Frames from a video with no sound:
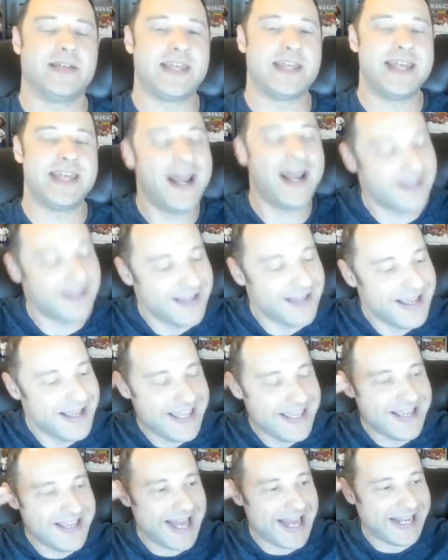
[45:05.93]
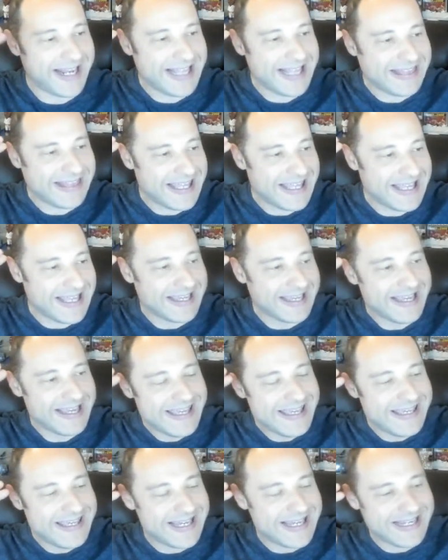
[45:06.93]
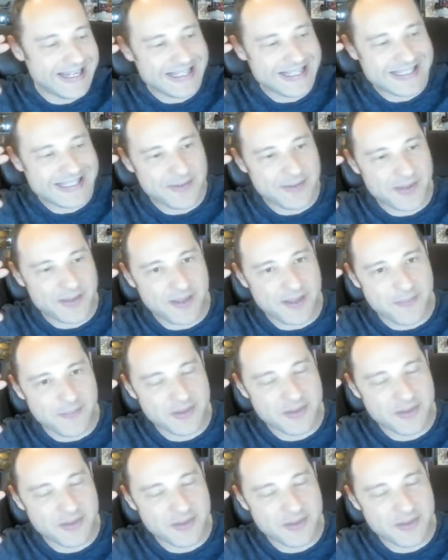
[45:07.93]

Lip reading: Like you gotta get some of